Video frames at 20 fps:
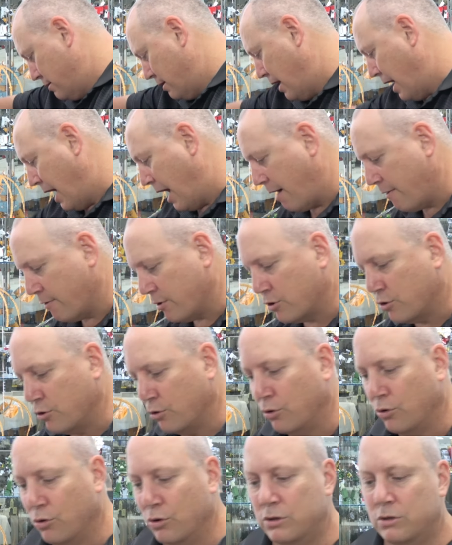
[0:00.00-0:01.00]

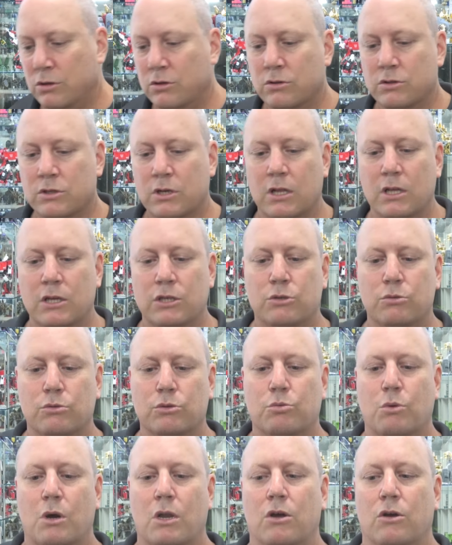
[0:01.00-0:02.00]
Aragorn. So this
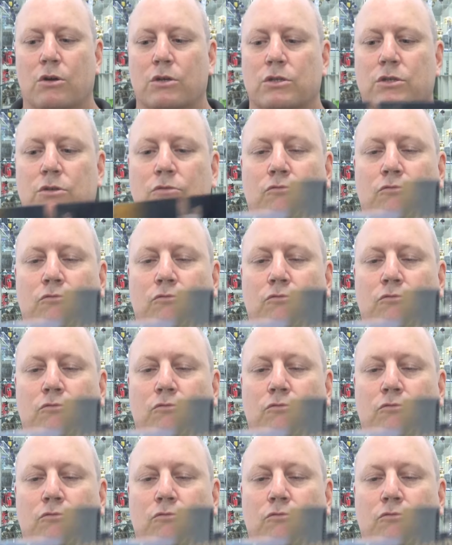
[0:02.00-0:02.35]
was one I was